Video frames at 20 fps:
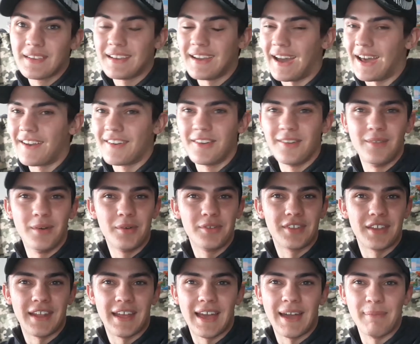don't know what was
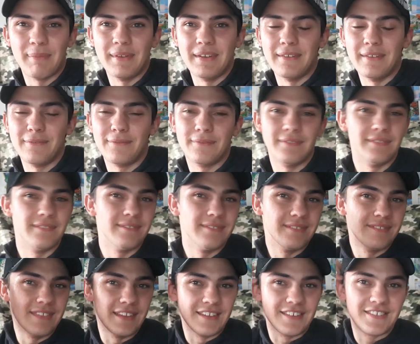gonna happen if
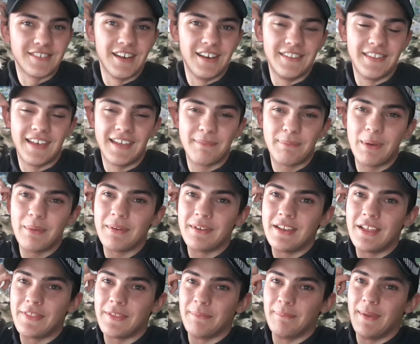they saw that. Probably
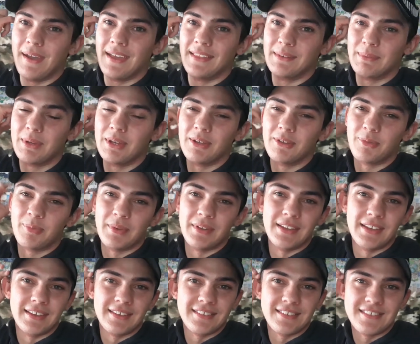nothing bad. They probably just been
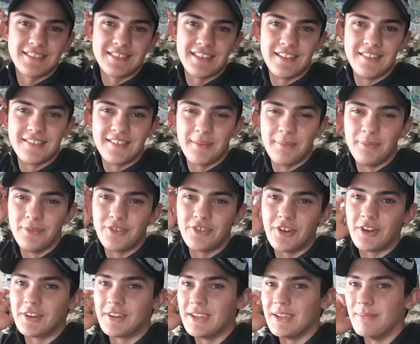like said something
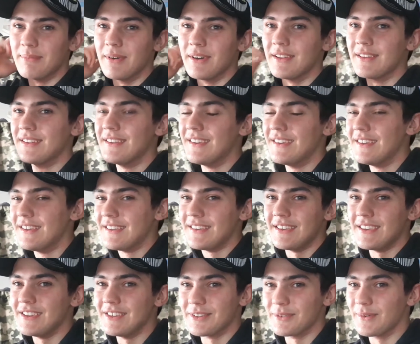snarky, but
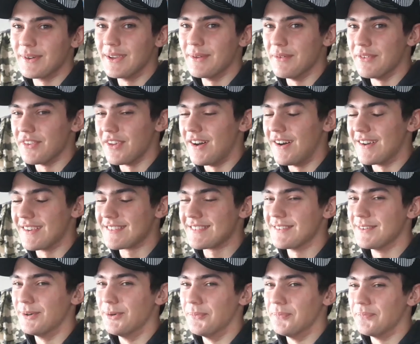either way, it was
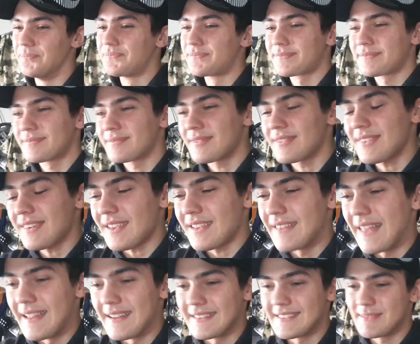awesome
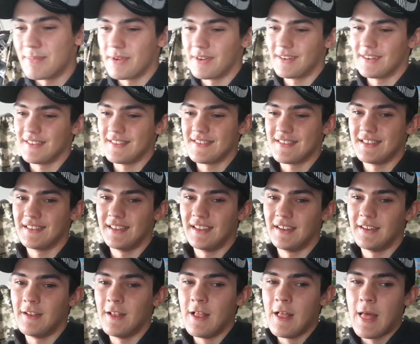that experience. And
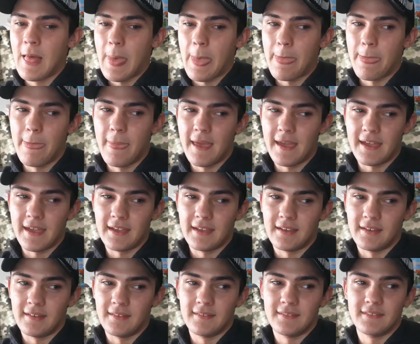then
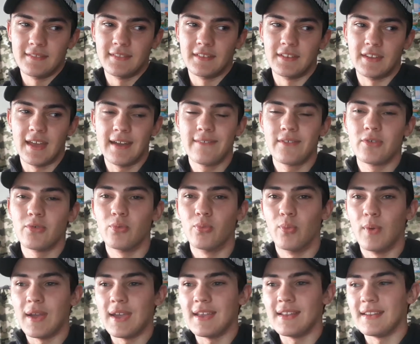they have you
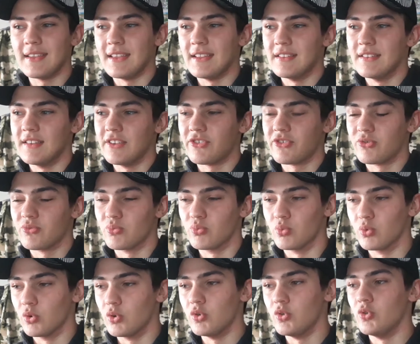wait in this
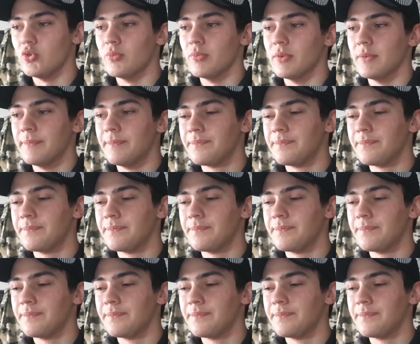room